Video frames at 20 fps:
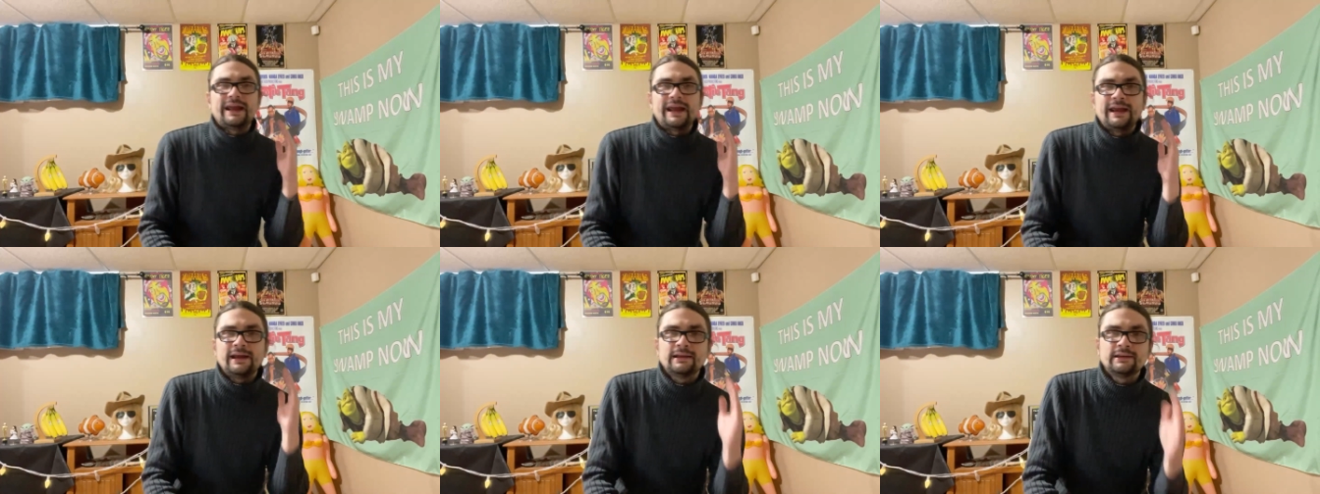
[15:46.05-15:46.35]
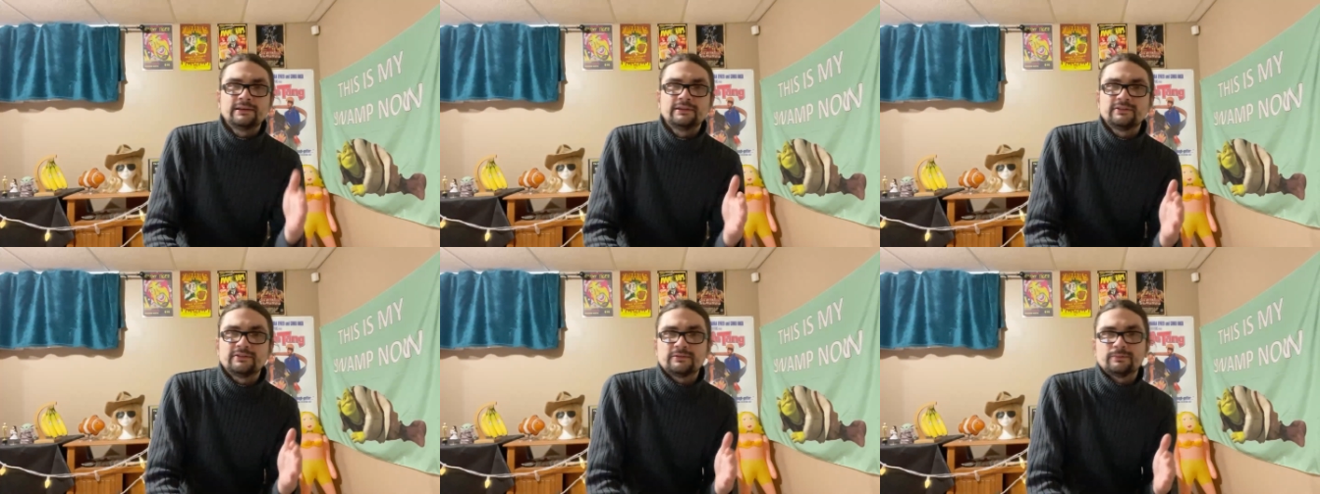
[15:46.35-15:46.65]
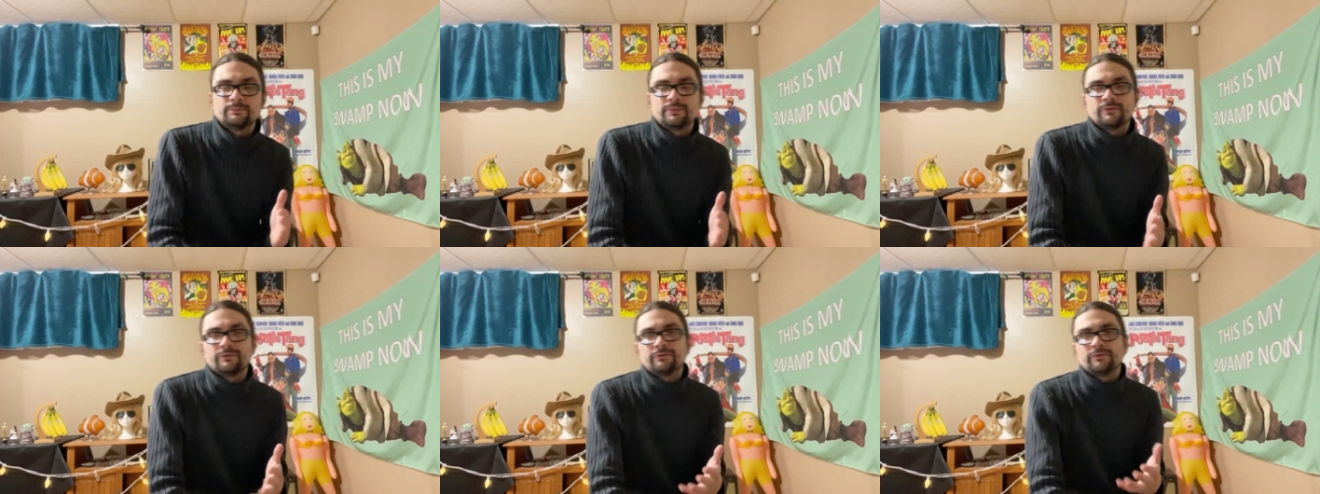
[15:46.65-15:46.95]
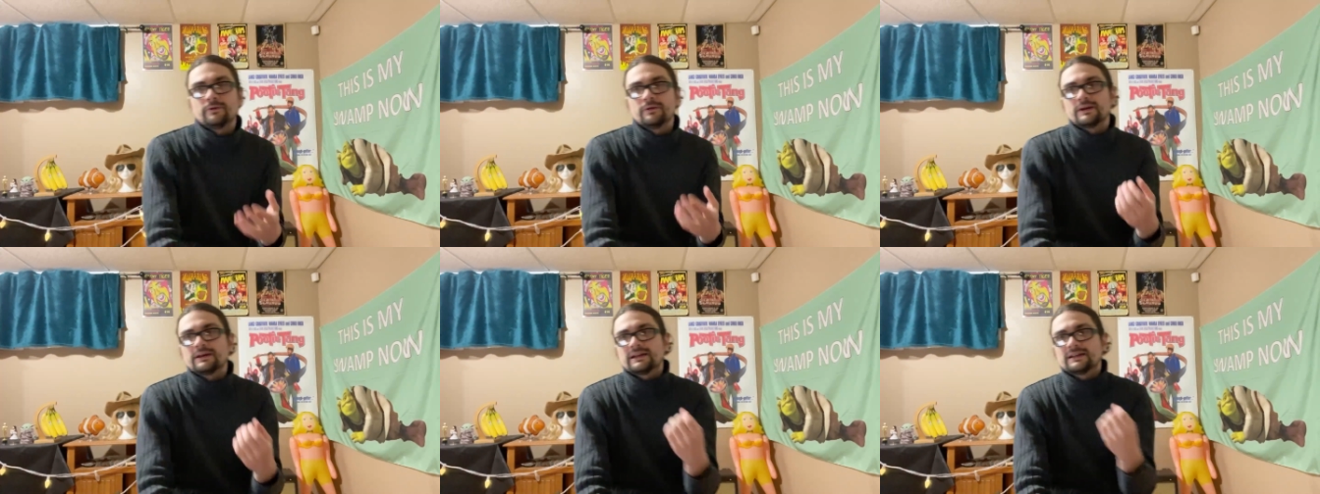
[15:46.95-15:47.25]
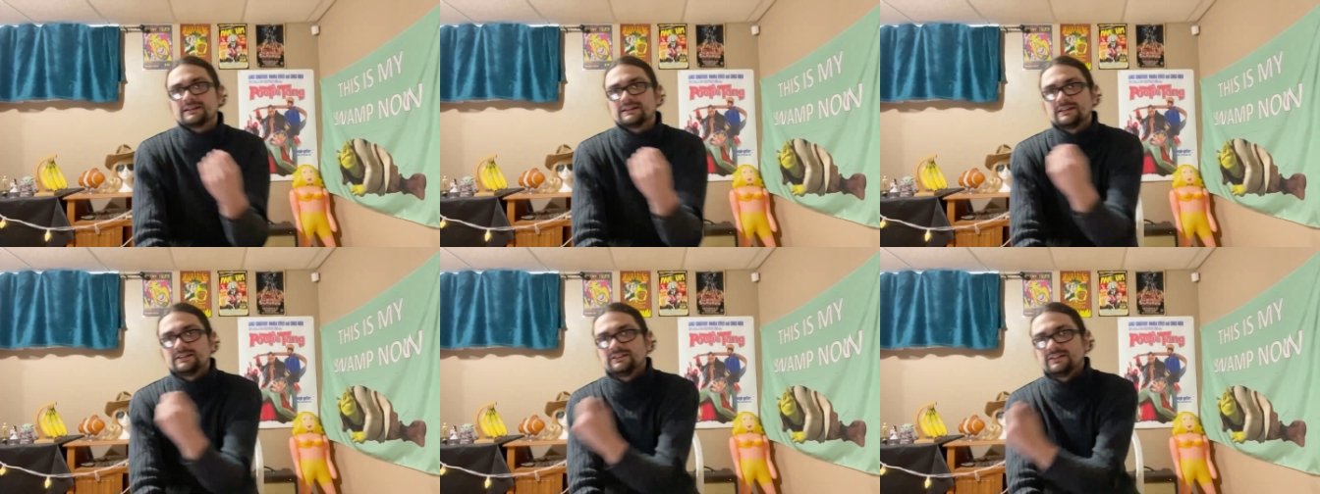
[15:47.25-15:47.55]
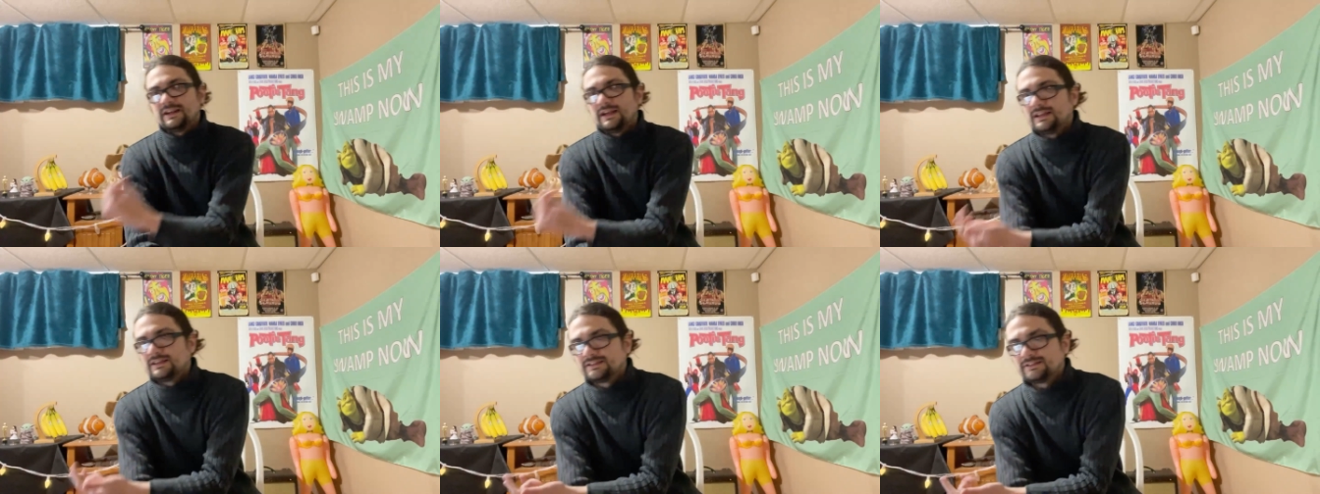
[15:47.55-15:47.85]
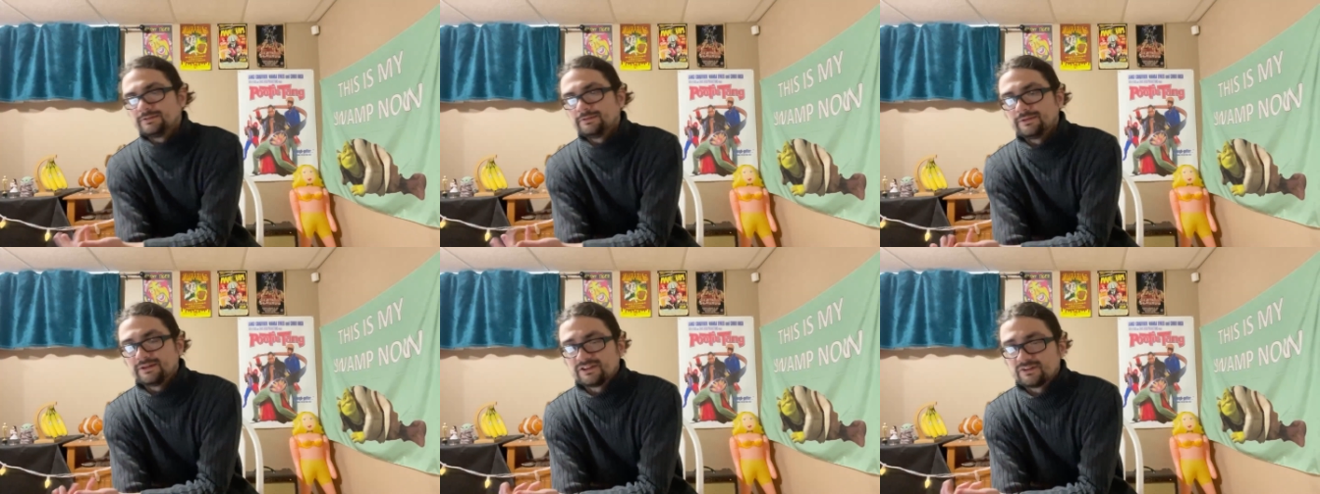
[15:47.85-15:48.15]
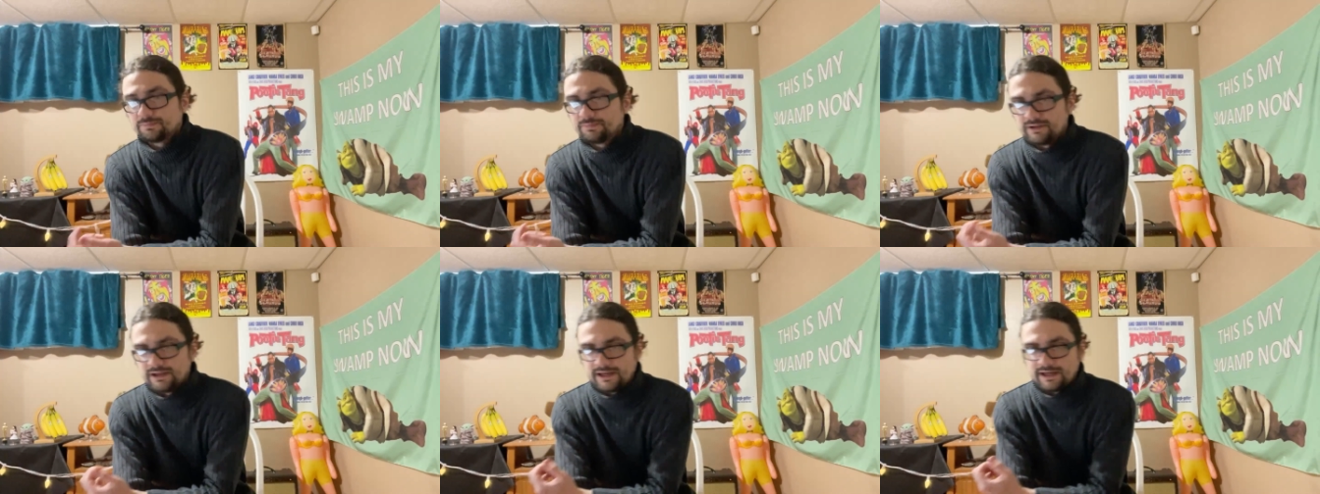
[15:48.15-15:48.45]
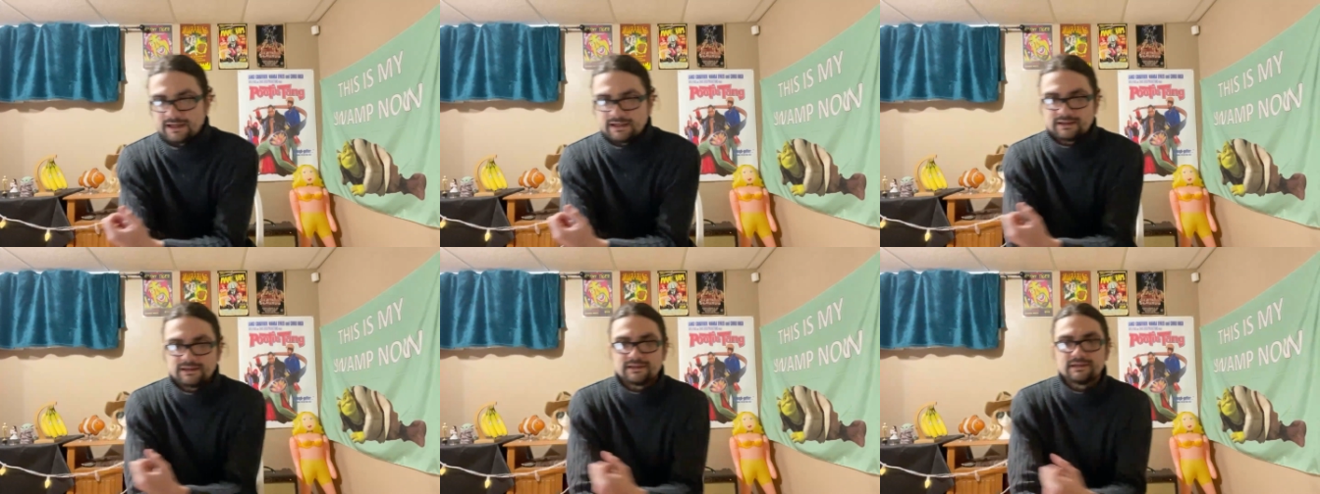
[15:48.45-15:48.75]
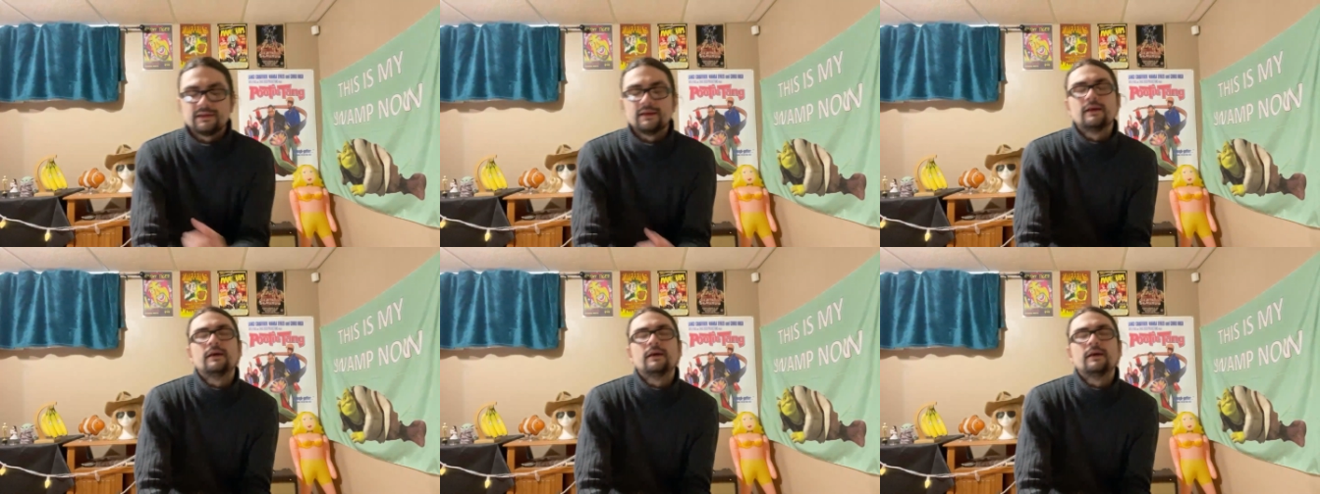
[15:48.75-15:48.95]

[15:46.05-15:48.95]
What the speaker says: ends before it gets a chance to explain.